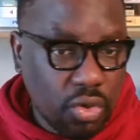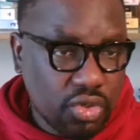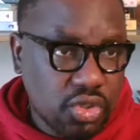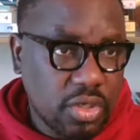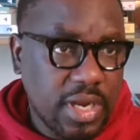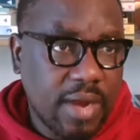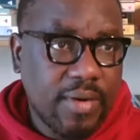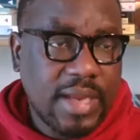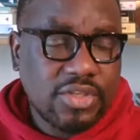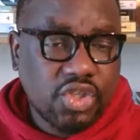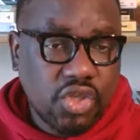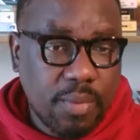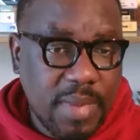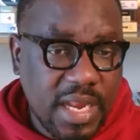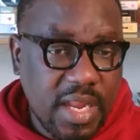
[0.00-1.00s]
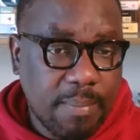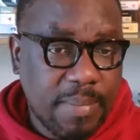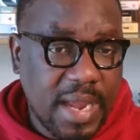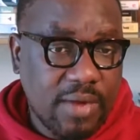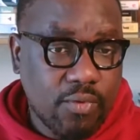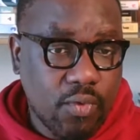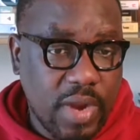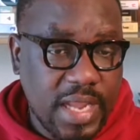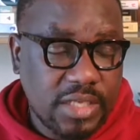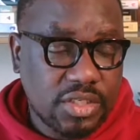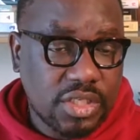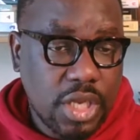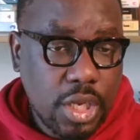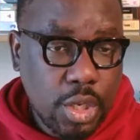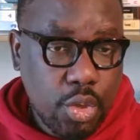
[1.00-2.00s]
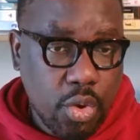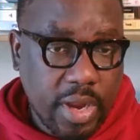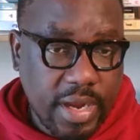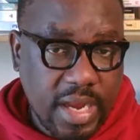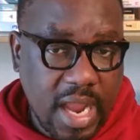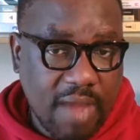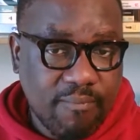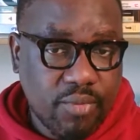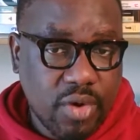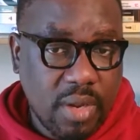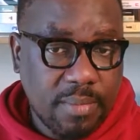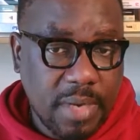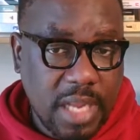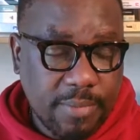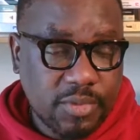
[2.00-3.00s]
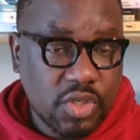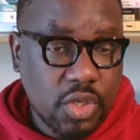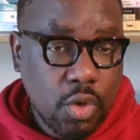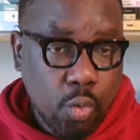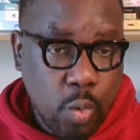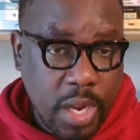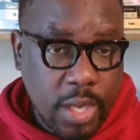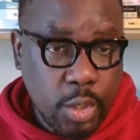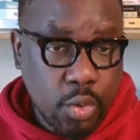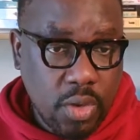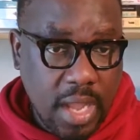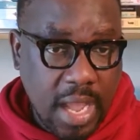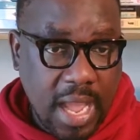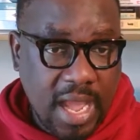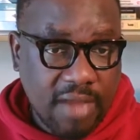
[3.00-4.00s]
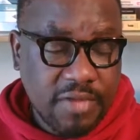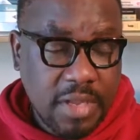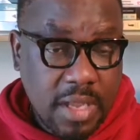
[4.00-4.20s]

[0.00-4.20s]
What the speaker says: So there are so many pathways you can have problems when you have